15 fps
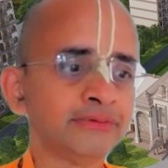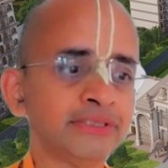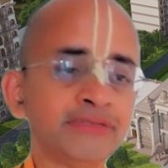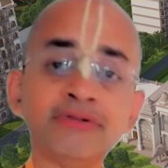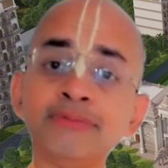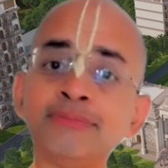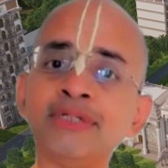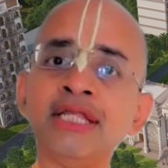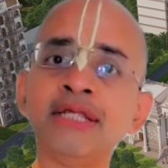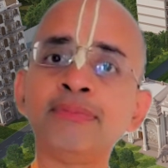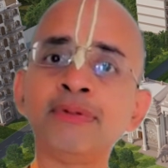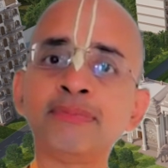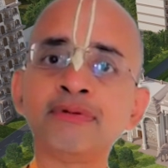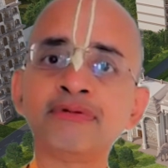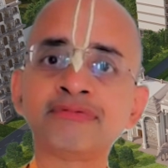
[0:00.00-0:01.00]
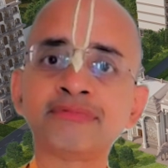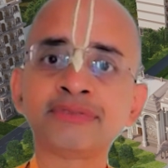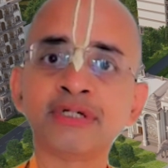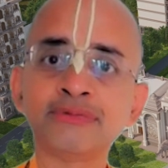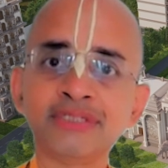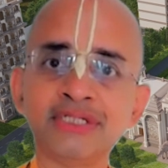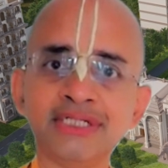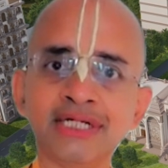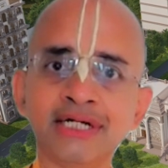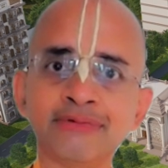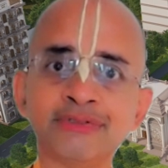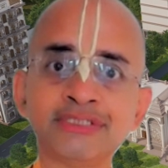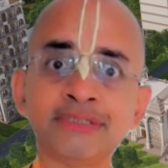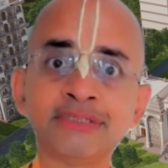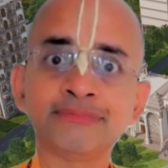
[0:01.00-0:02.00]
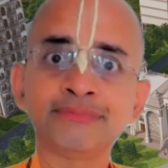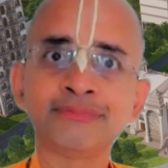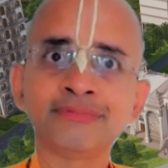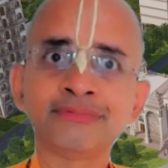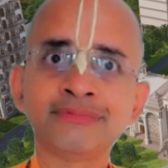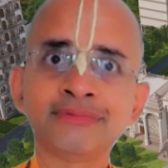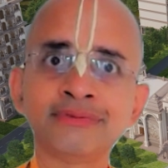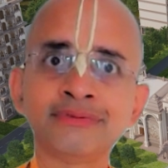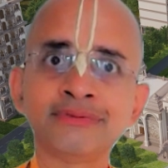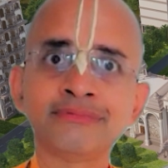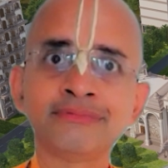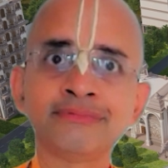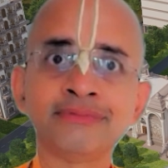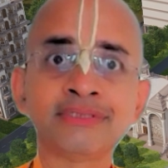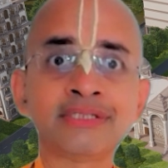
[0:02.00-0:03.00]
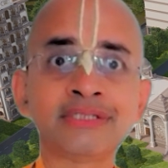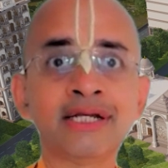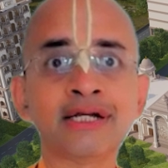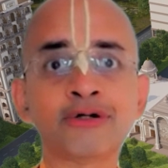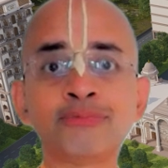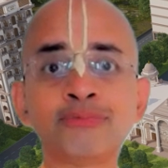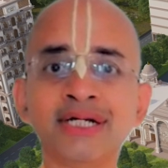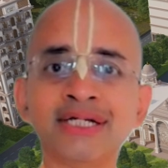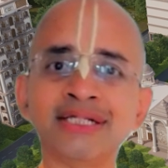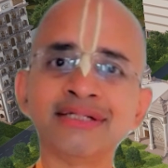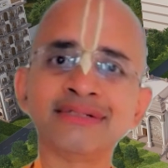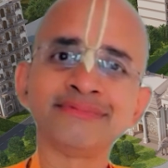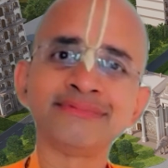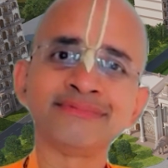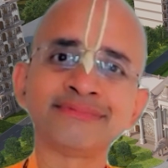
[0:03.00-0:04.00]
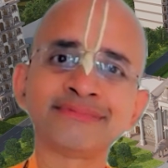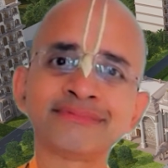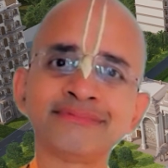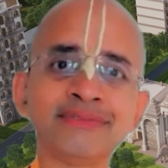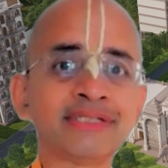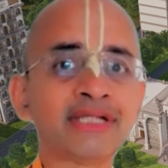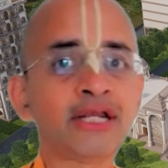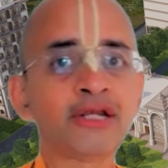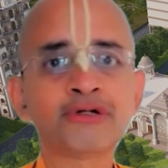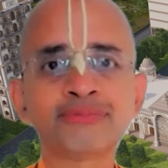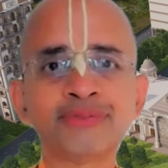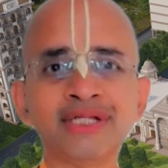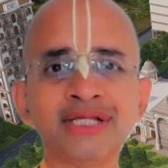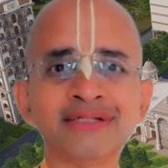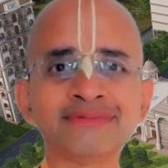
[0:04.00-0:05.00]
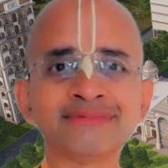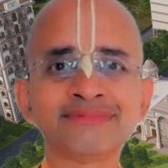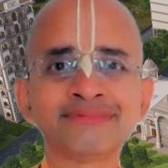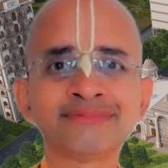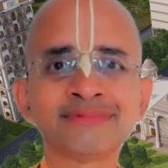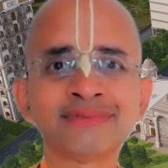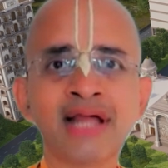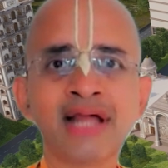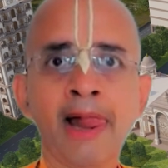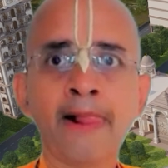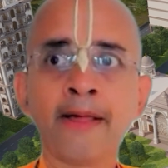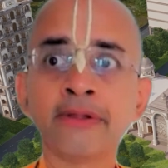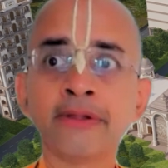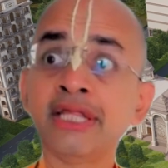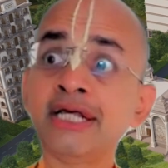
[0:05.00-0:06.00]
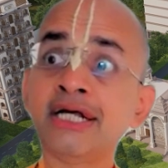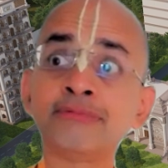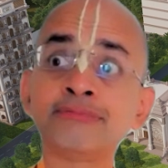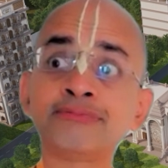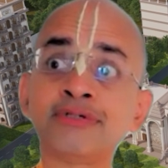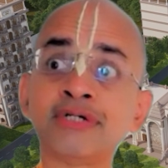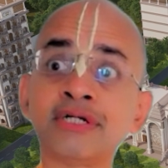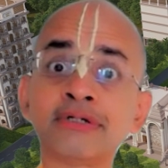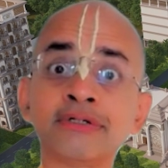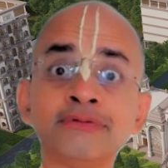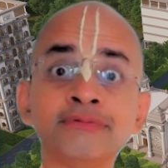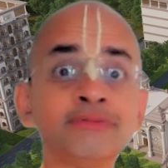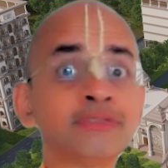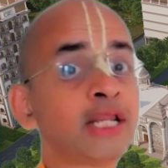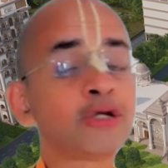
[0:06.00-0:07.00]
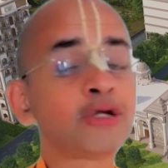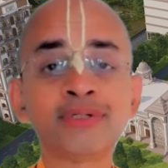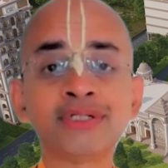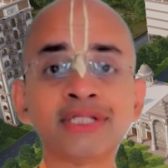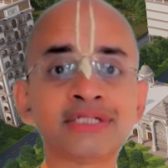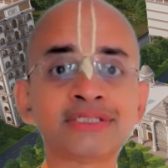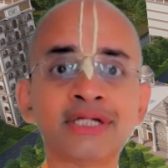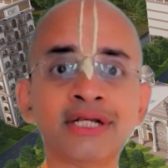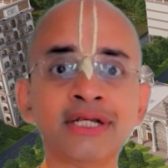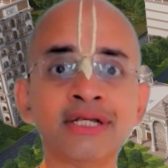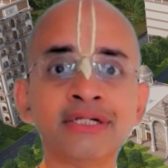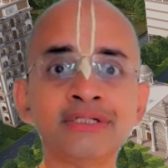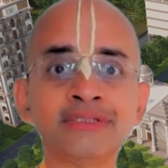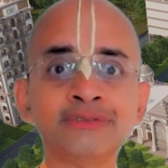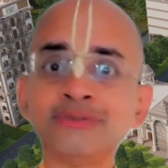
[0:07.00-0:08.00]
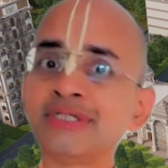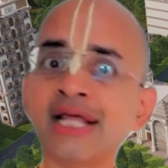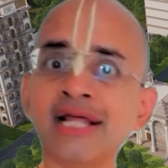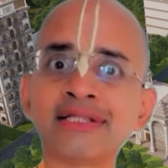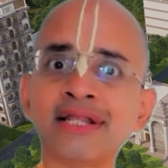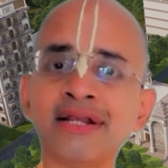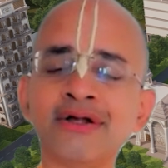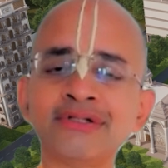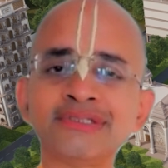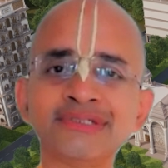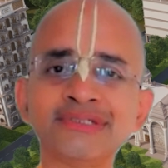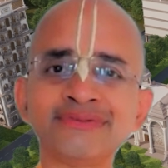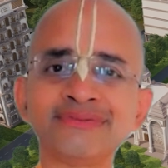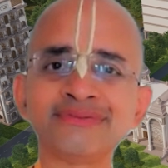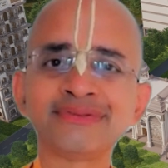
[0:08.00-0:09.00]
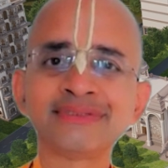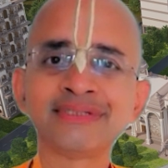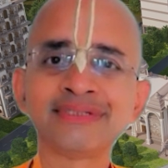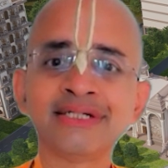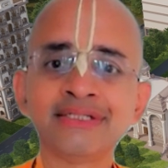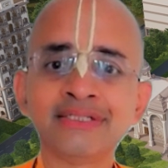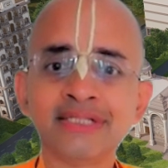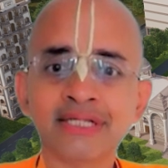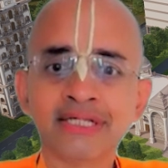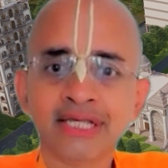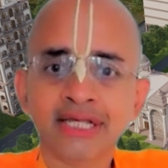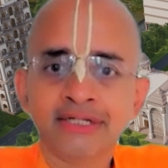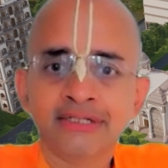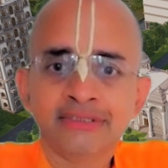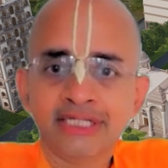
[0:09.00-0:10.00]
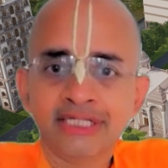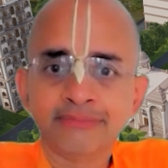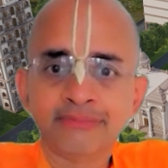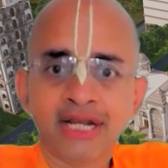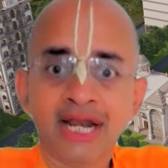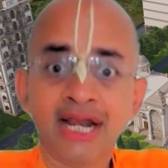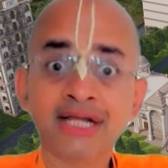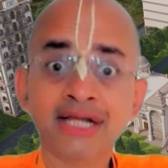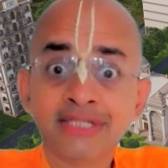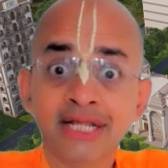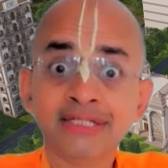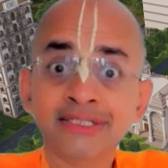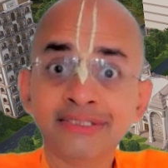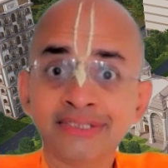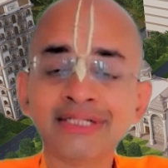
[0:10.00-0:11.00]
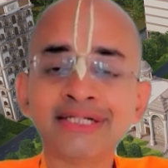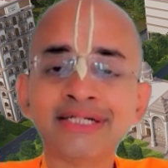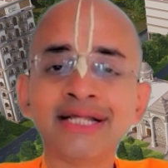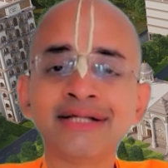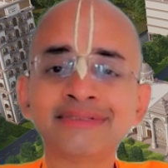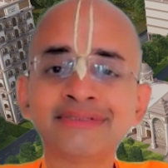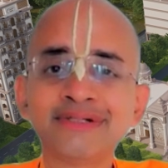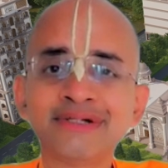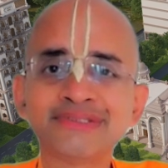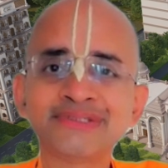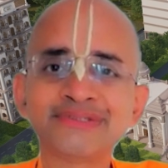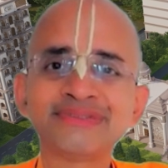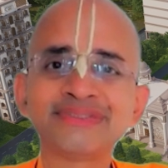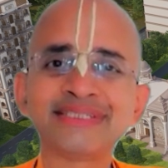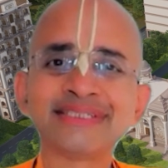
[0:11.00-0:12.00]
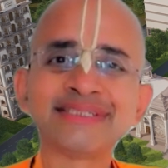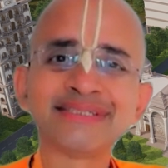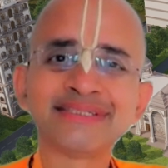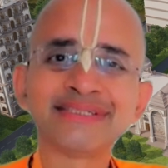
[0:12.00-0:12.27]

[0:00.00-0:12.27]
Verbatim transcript: even many people from South India worship Vittal Rukhumai, Vittal Rukhumai. They come for Vittal Rukhumai darshan doing kirtan also. They keep their hands like this and they dance also. Yeah.